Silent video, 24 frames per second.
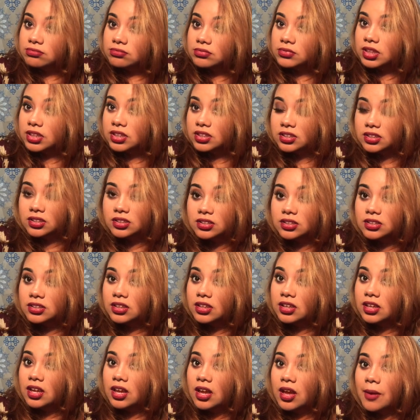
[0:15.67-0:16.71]
this is
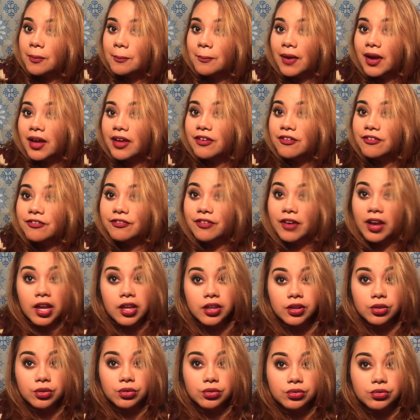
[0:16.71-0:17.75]
my
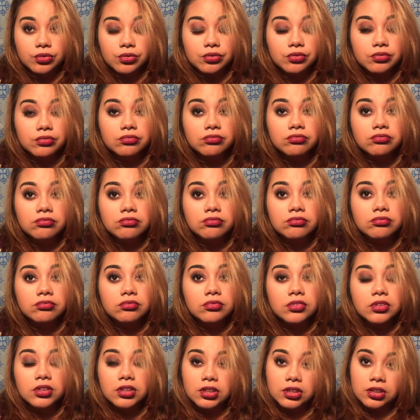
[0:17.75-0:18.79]
final
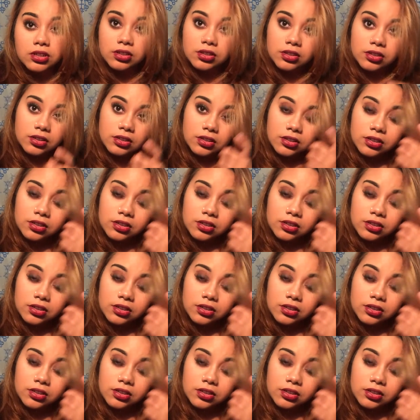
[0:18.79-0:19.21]
look.